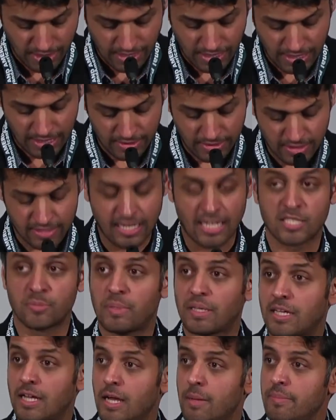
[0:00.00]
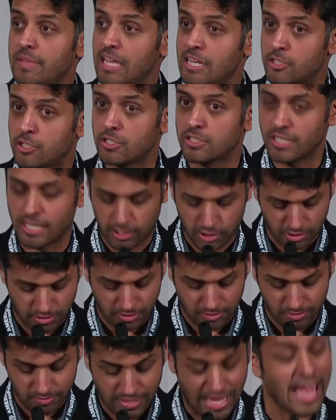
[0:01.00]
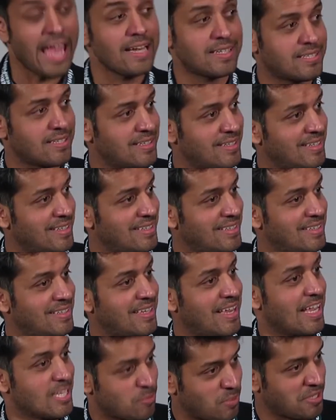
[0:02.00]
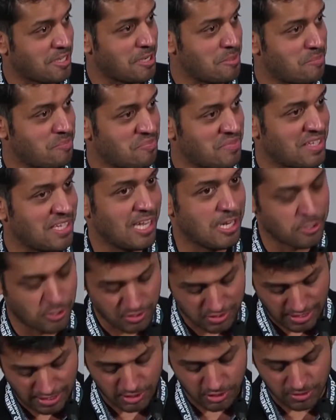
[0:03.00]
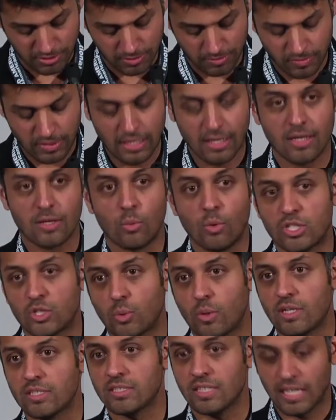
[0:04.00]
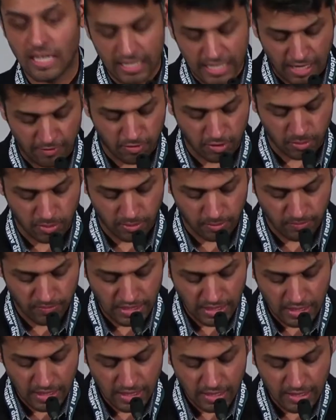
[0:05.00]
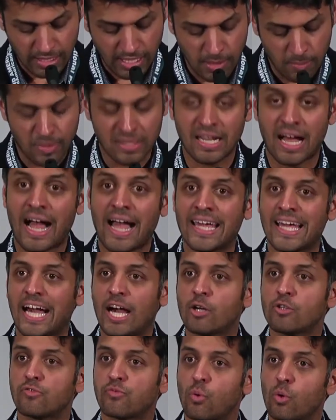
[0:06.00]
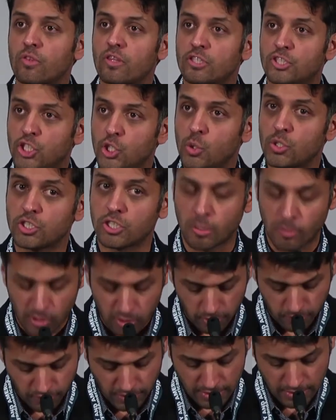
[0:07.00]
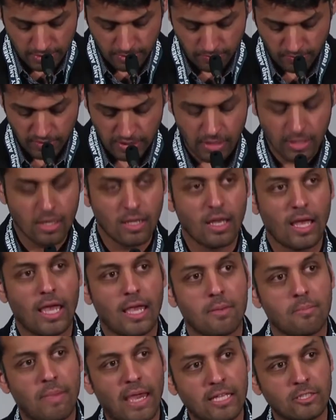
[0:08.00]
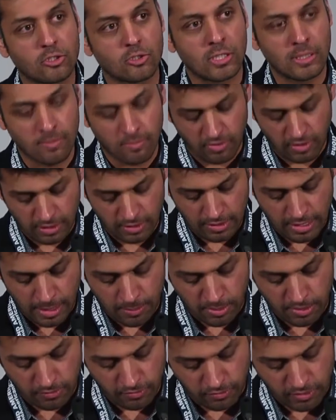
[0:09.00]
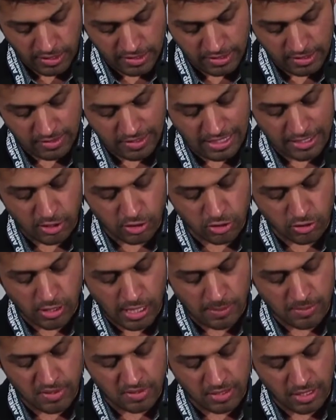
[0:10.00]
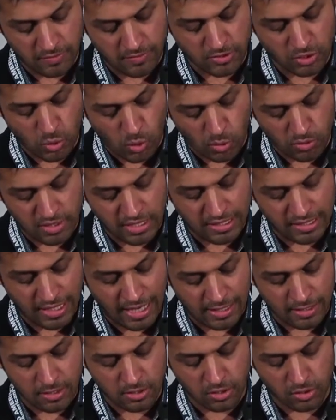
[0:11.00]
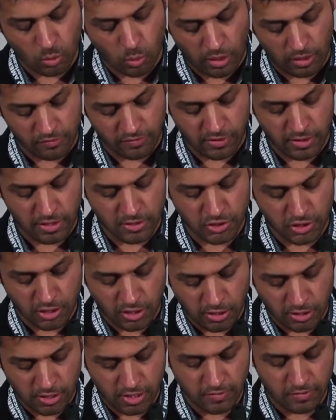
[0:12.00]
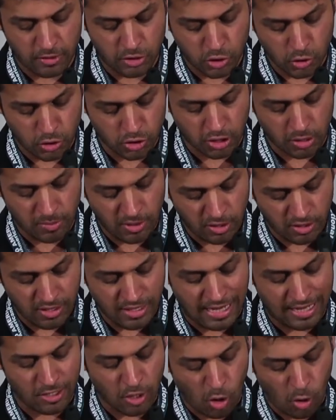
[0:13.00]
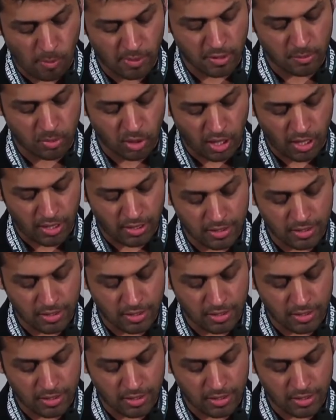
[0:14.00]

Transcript: This has become intersectional. Hate has become intersectional, which was inevitable. Keep an eye out for the Jewish Communal Fund, a mainstream philanthropic fund that describes itself as, quote, dedicated to the welfare and security of the Jewish community at home and abroad.